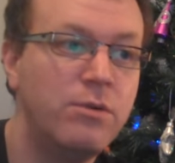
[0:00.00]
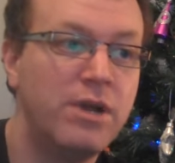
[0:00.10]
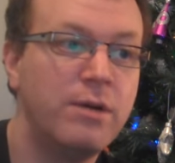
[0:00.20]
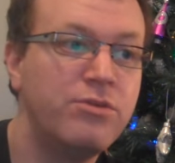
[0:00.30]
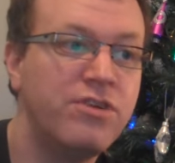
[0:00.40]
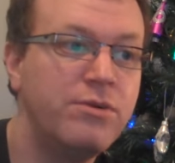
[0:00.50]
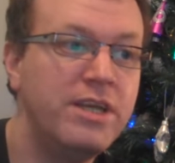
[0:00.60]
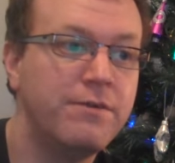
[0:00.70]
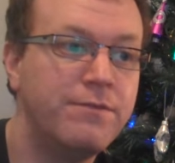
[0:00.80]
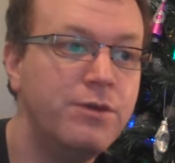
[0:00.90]
When I was
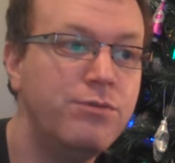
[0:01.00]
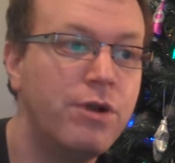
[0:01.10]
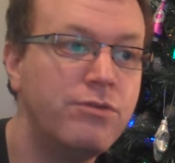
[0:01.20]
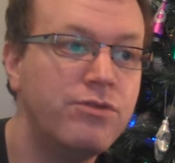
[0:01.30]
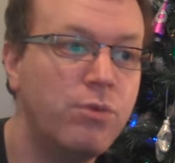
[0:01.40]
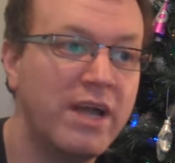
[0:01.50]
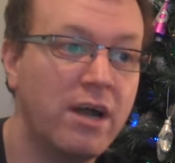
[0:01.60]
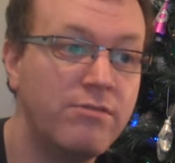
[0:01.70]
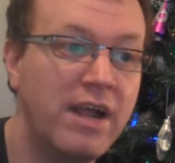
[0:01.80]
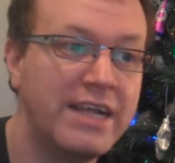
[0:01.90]
only a few roads away,
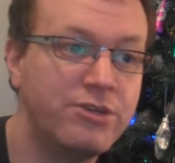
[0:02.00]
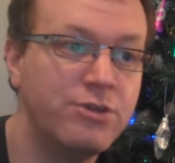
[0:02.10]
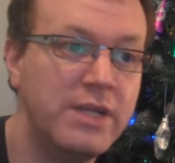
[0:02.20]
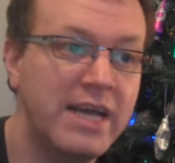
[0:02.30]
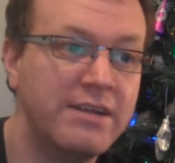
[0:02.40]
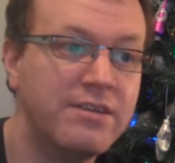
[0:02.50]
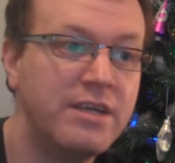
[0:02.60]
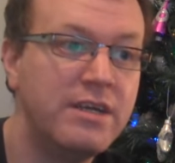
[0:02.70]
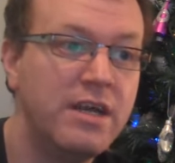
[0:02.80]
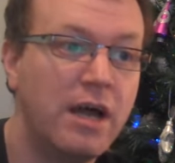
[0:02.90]
I rang Juliette.
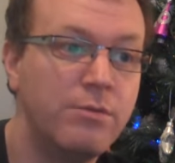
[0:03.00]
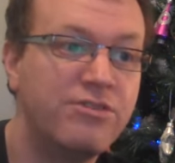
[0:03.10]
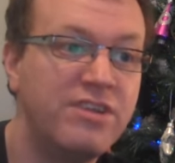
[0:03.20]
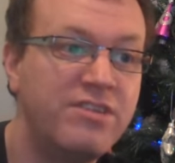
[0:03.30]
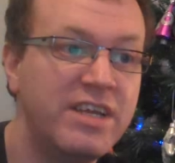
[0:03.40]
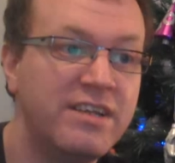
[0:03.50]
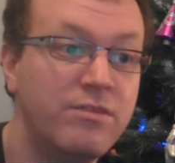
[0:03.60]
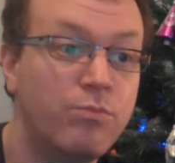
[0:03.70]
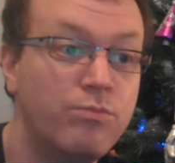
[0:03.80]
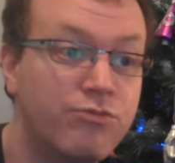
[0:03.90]
I was sitting in
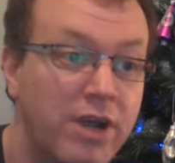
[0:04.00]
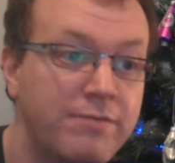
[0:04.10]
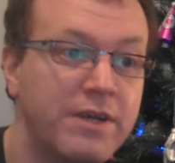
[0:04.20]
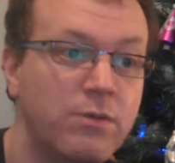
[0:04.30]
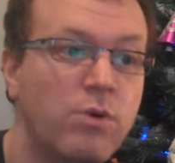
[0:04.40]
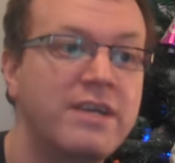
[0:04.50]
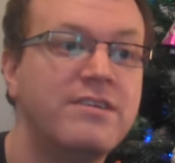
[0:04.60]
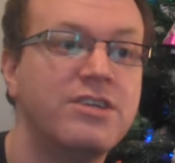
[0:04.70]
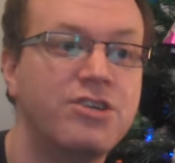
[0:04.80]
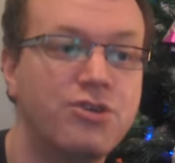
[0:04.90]
the traffic
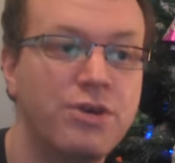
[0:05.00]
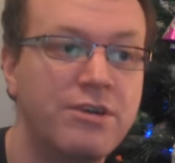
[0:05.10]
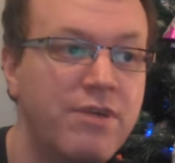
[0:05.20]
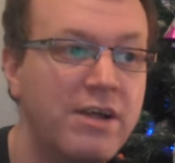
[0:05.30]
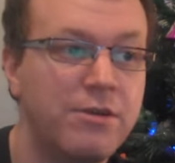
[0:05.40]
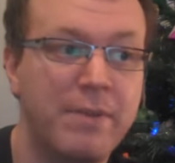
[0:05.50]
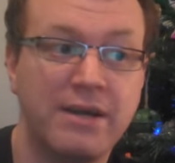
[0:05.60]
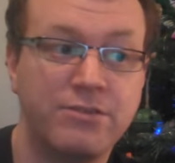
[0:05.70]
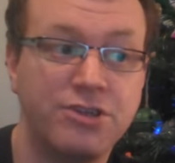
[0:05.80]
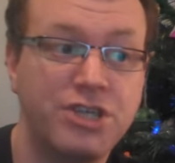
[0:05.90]
waiting to join a
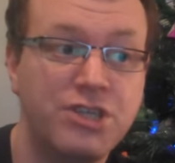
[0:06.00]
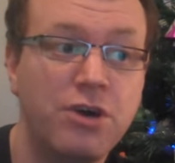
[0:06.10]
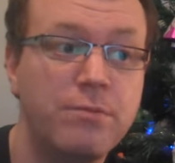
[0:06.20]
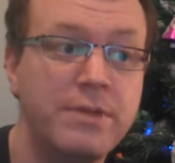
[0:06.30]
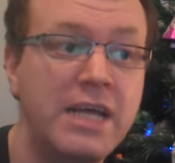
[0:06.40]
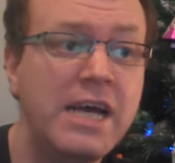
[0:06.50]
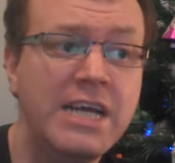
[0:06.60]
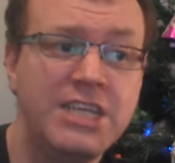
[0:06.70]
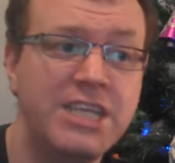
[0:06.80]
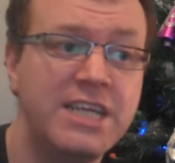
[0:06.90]
roundabout, and she told me
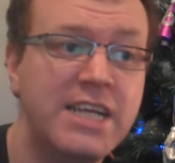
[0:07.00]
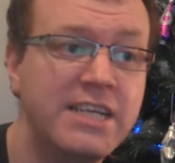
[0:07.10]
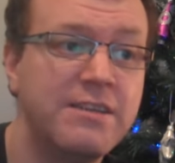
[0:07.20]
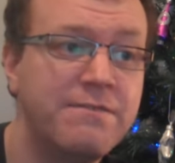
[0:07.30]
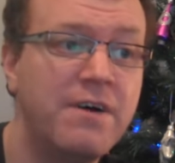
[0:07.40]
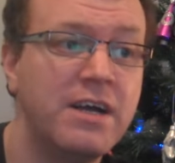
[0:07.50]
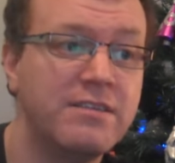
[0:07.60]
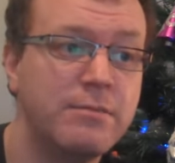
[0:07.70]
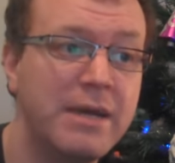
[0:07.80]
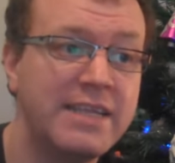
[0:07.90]
she had lit the fire
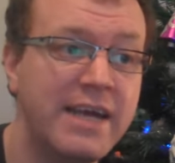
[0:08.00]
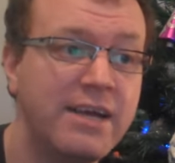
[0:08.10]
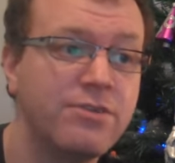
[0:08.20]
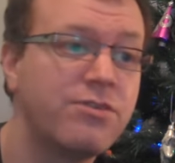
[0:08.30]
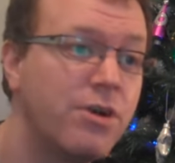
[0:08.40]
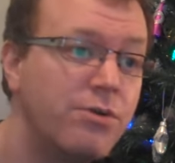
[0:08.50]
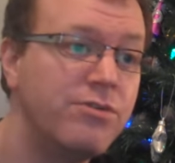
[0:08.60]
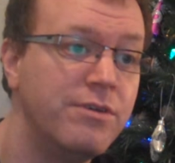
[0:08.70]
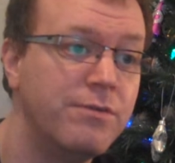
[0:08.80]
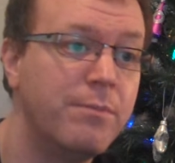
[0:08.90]
to make the house
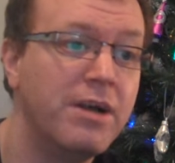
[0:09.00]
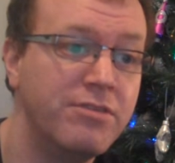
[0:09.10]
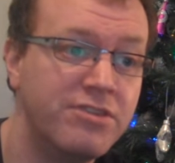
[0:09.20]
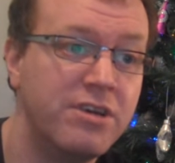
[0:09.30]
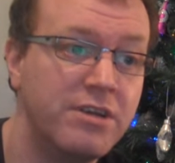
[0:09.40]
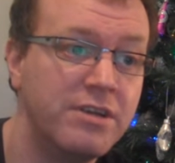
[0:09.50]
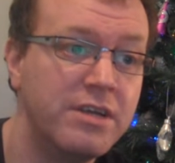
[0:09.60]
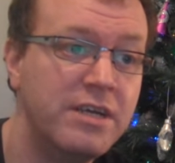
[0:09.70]
cosy for my return.